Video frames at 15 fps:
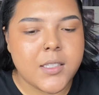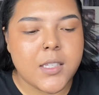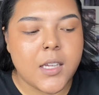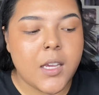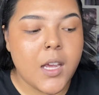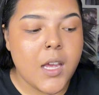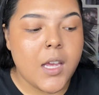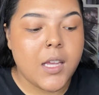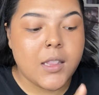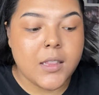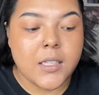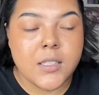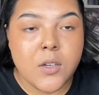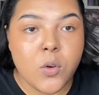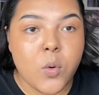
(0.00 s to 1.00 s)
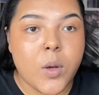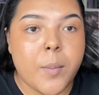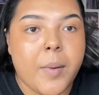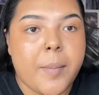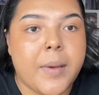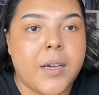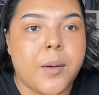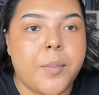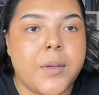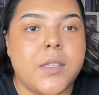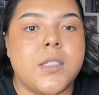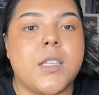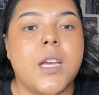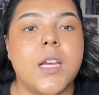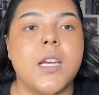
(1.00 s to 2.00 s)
Like, that's how quick my makeup is.